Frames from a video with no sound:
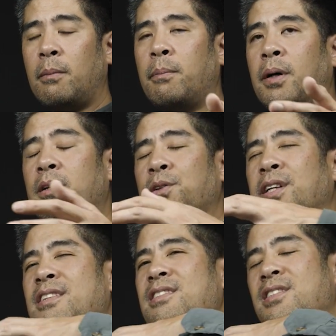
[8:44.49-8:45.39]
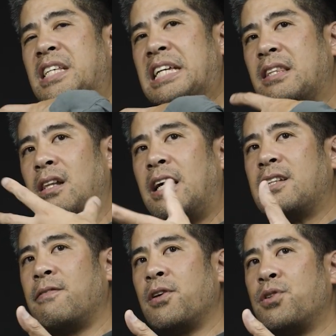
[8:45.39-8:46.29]
But you didn't see the
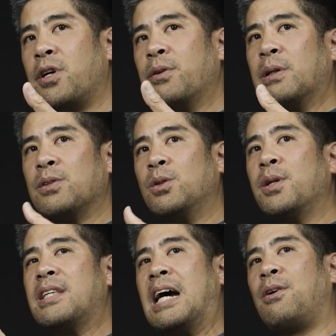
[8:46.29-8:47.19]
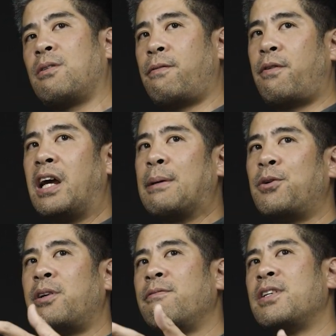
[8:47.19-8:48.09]
light of the drone. It was always out of frame
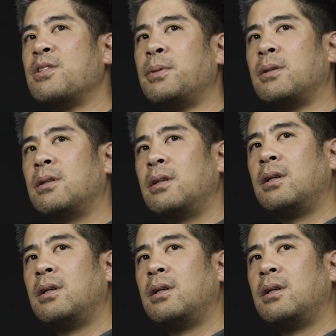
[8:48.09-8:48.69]
or invisible.